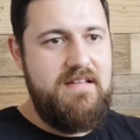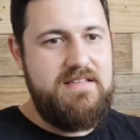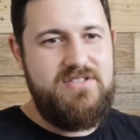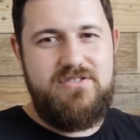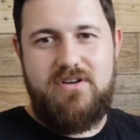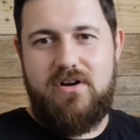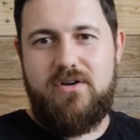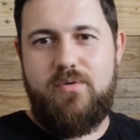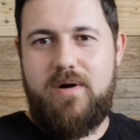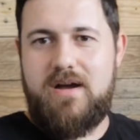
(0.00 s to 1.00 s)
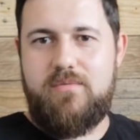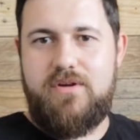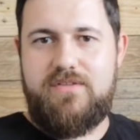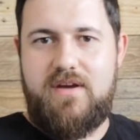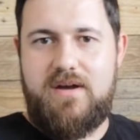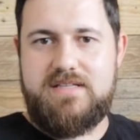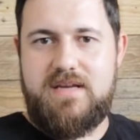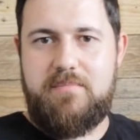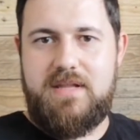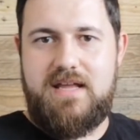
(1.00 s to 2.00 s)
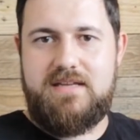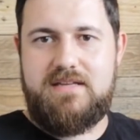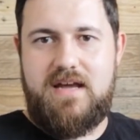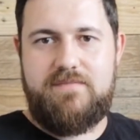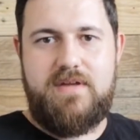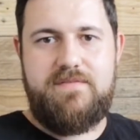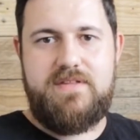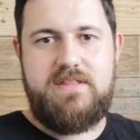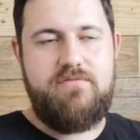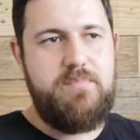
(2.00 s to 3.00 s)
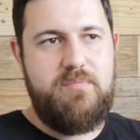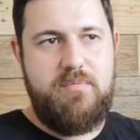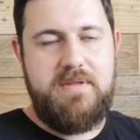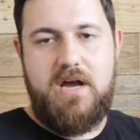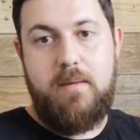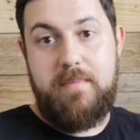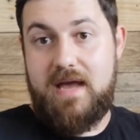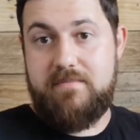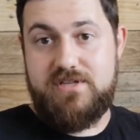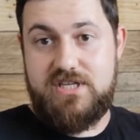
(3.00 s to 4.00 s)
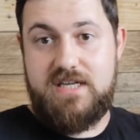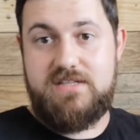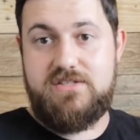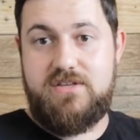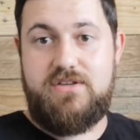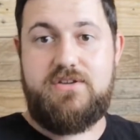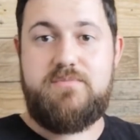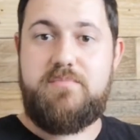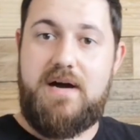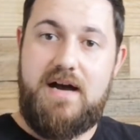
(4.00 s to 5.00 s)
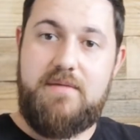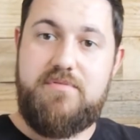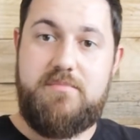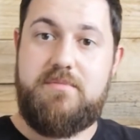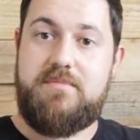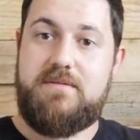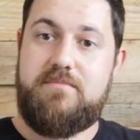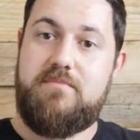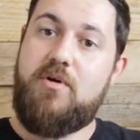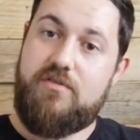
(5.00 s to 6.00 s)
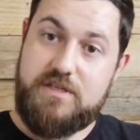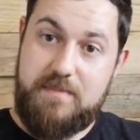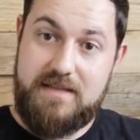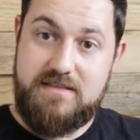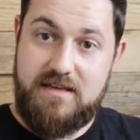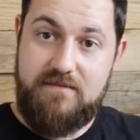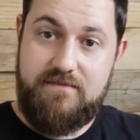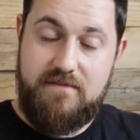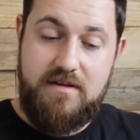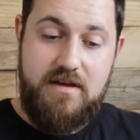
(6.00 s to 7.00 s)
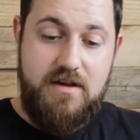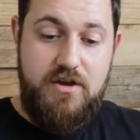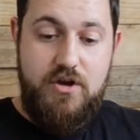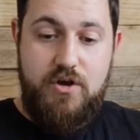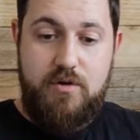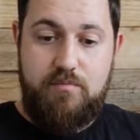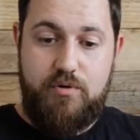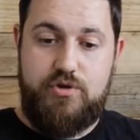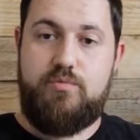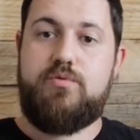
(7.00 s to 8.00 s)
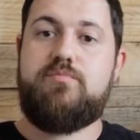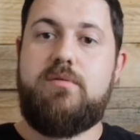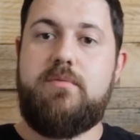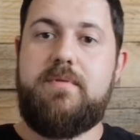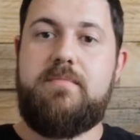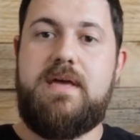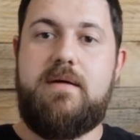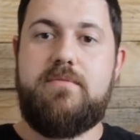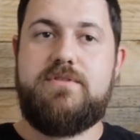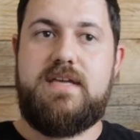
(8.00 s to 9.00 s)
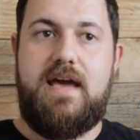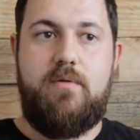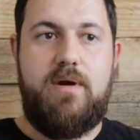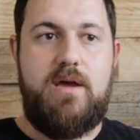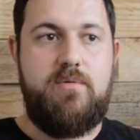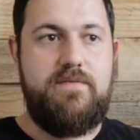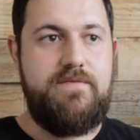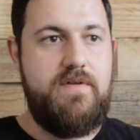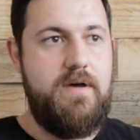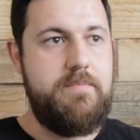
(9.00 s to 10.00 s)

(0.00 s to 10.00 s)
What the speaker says: It's not quite worked out as I planned. I think there probably better machines that you could buy, probably more expensive, but you would probably be able to get away with,